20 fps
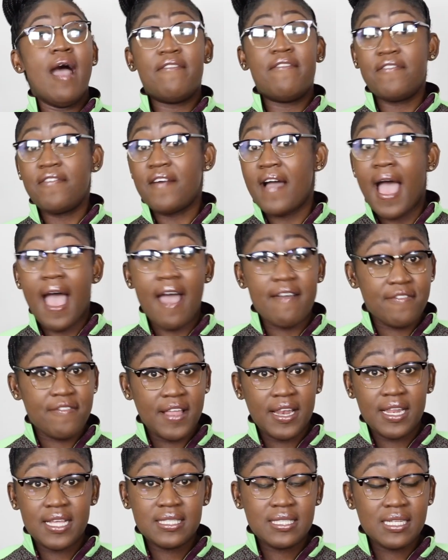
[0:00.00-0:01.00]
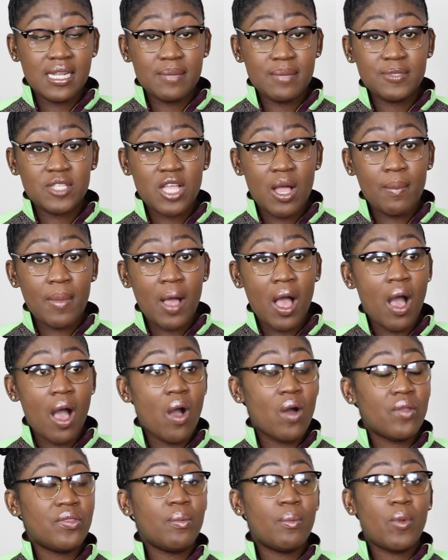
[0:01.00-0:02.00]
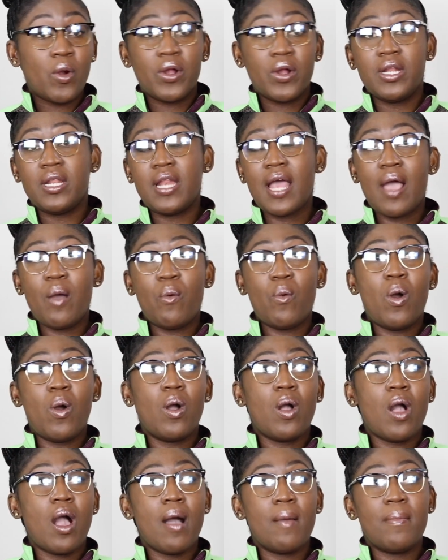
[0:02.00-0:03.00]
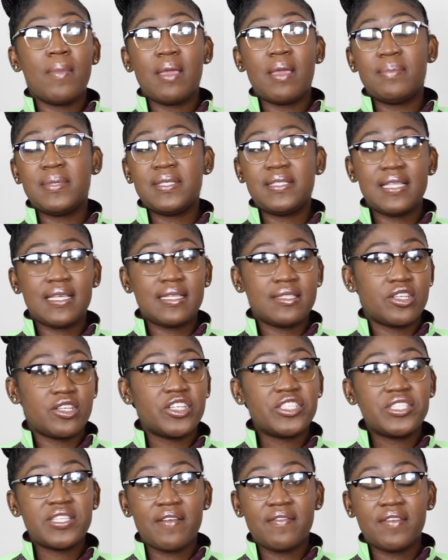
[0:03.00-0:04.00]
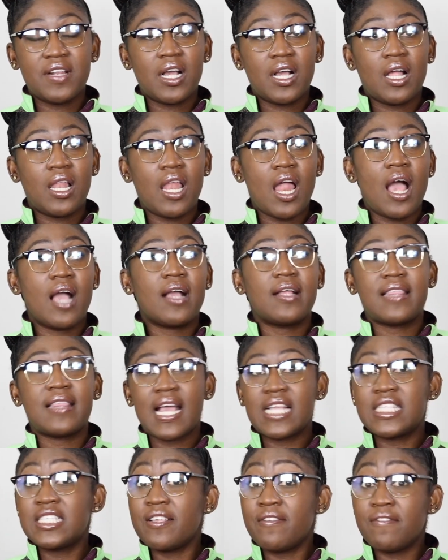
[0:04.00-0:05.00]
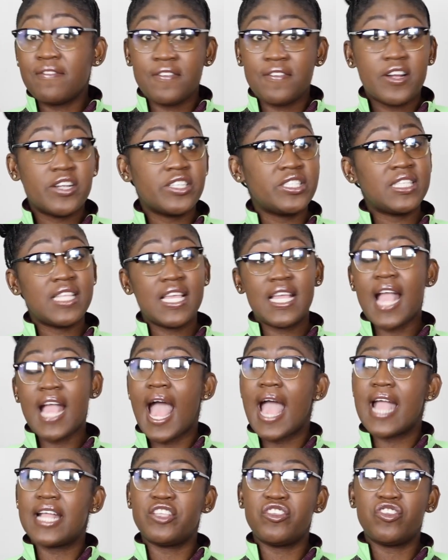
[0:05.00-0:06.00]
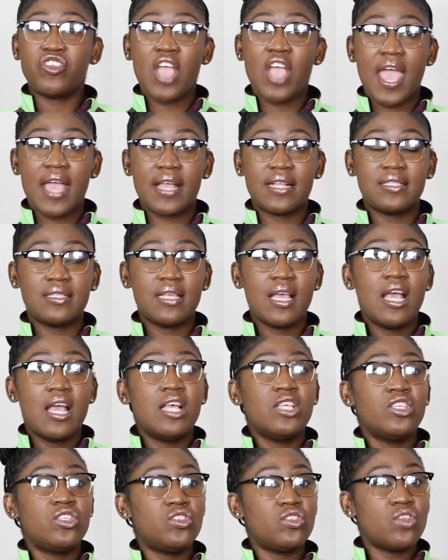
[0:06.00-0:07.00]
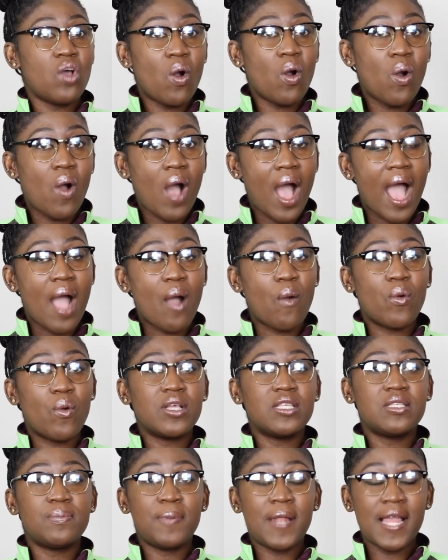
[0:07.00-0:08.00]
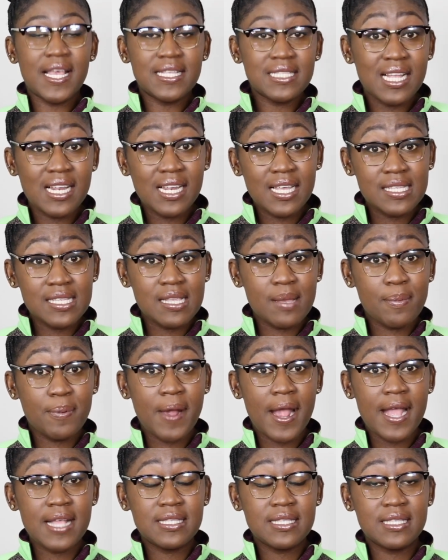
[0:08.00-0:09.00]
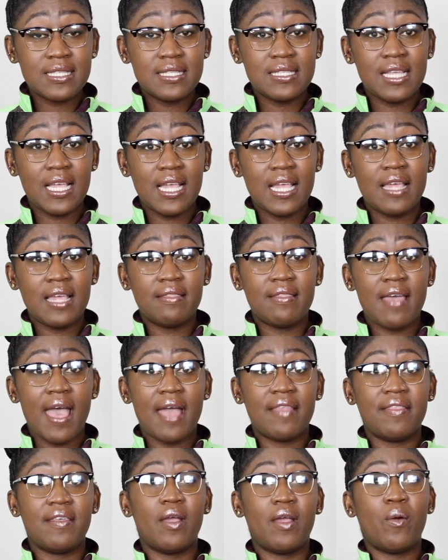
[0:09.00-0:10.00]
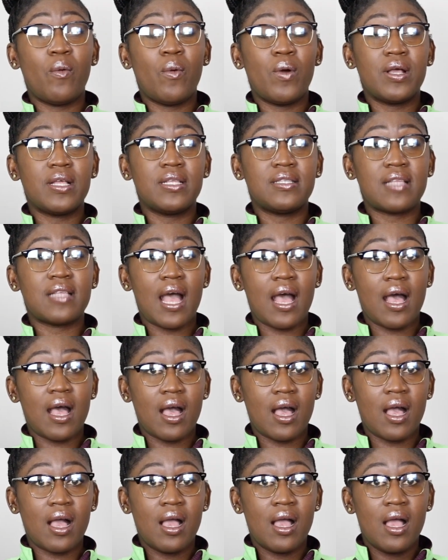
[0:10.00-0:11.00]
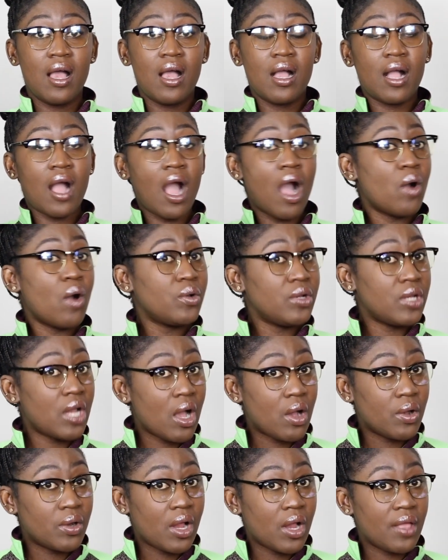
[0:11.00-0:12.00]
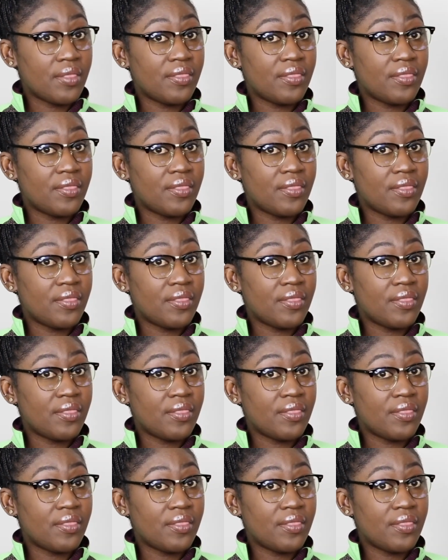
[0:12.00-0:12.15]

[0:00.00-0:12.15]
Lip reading: I fell asleep somehow. The morning I woke up, maybe 6 or 7 o'clock, that's the first thing I checked. So I was pleasantly surprised to see that there was a countdown on